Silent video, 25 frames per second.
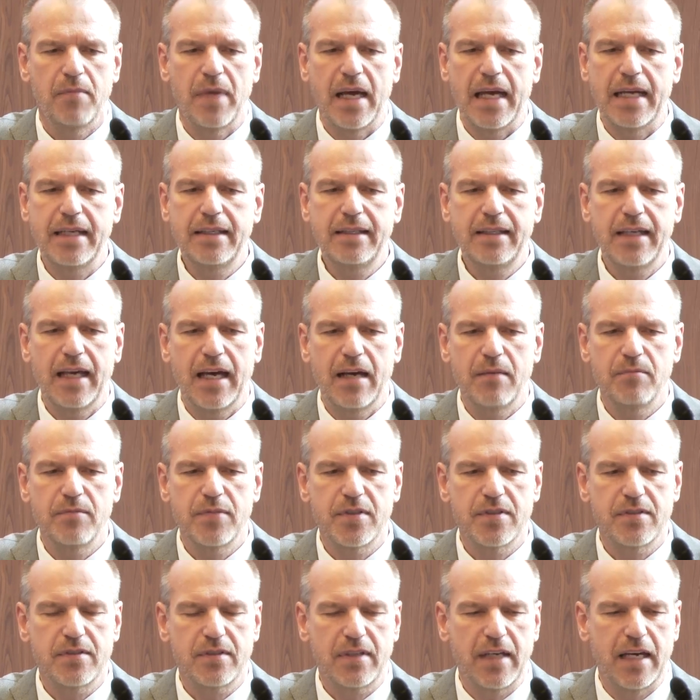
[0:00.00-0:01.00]

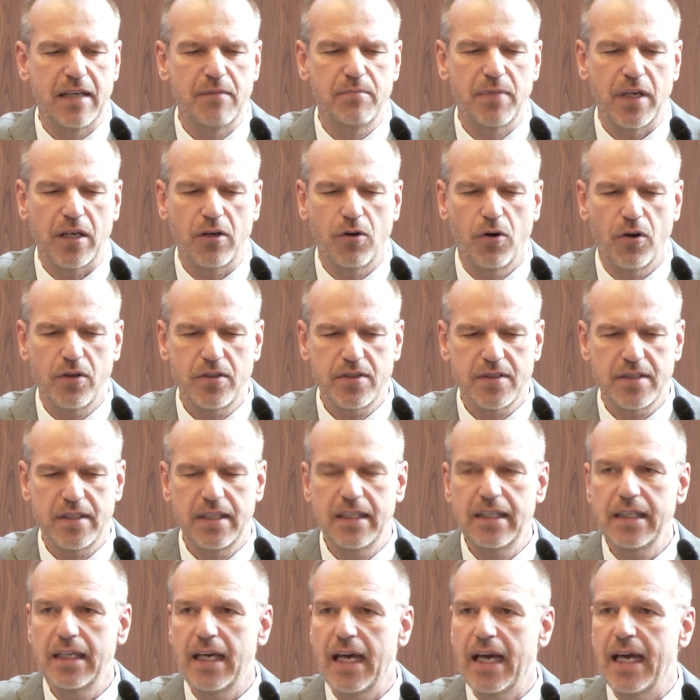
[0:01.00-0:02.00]
NTMs can be
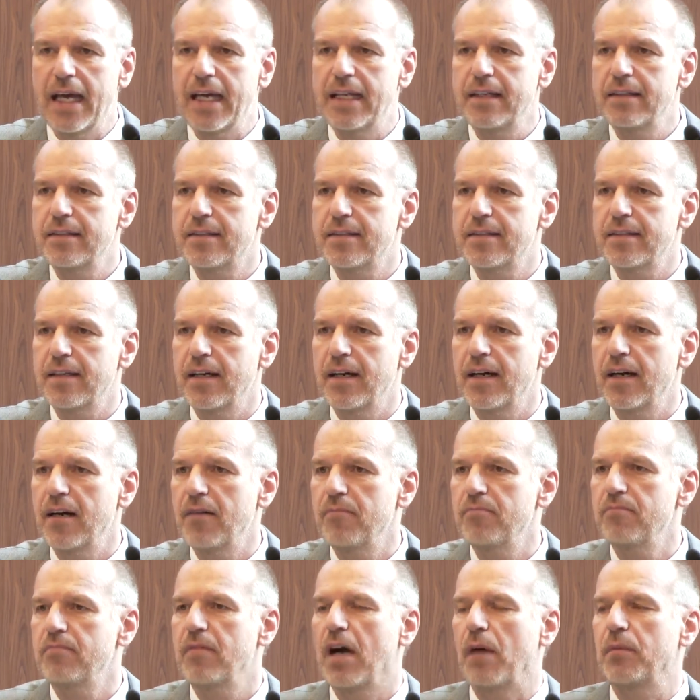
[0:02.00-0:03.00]
costly, and
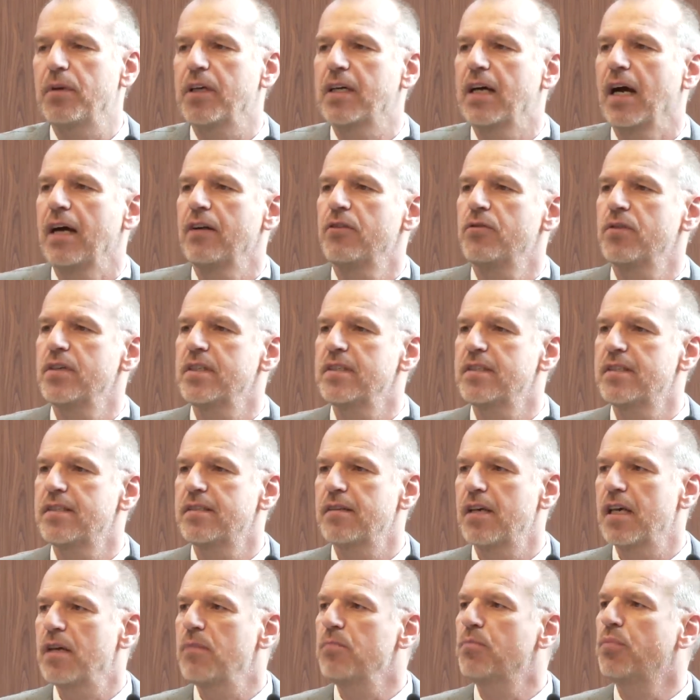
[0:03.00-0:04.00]
countries
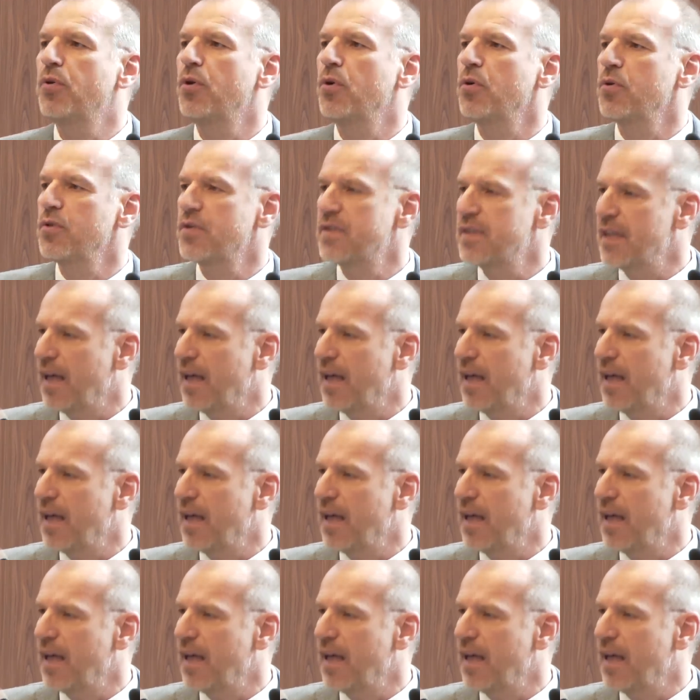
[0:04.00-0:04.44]
impose